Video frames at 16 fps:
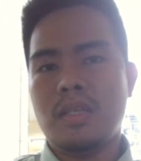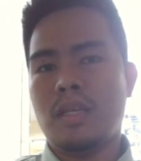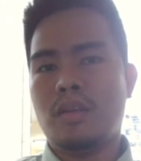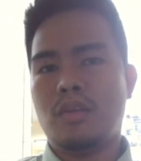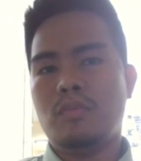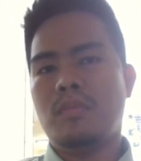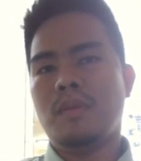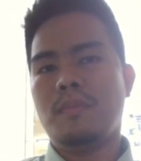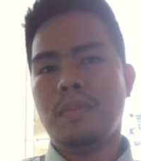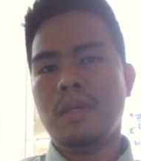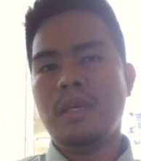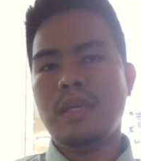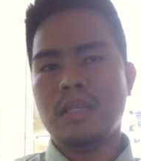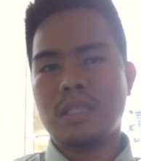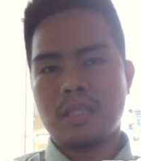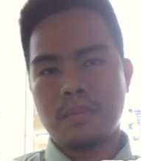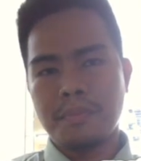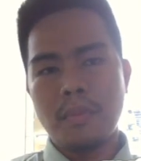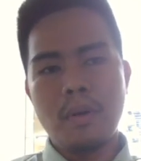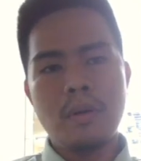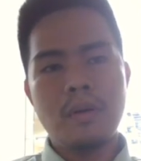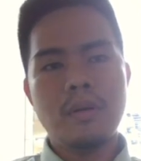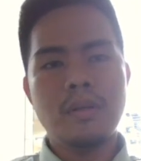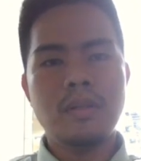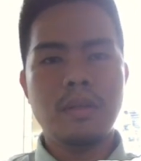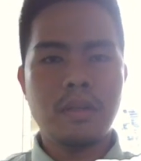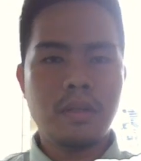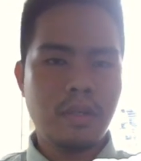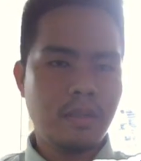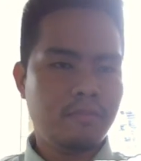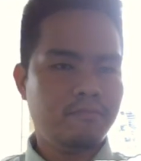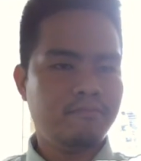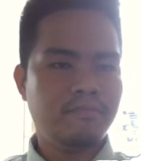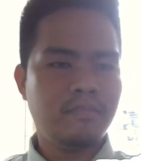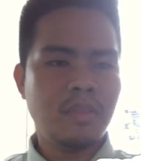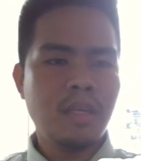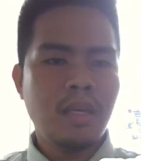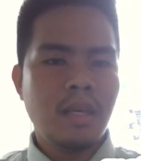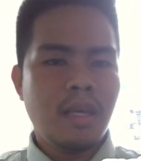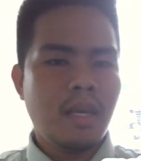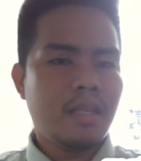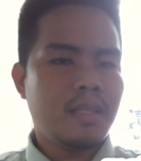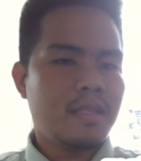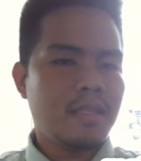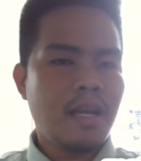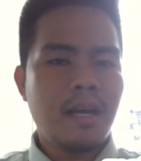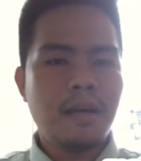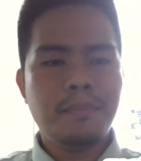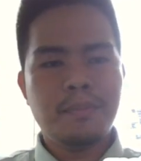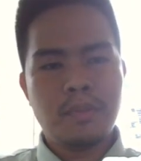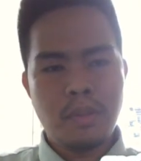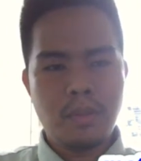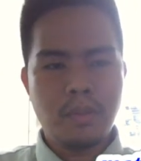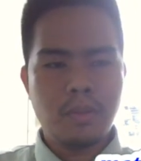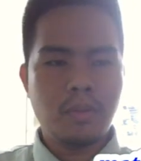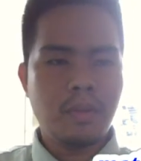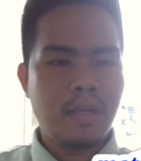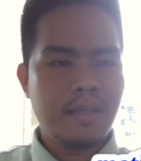it could be big, small, or it's up to you.